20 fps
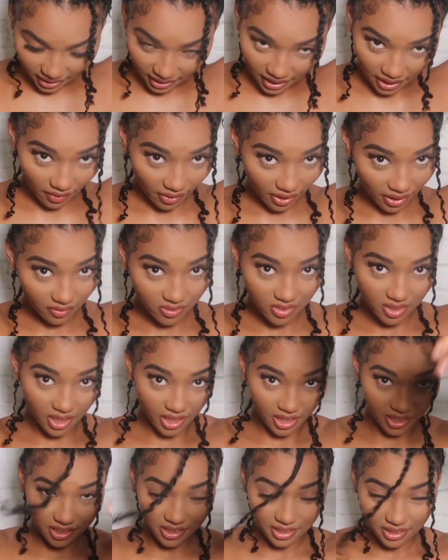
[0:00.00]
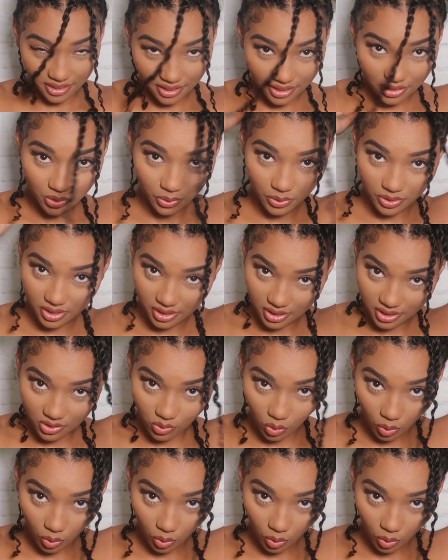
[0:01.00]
Now I have to like untwist these.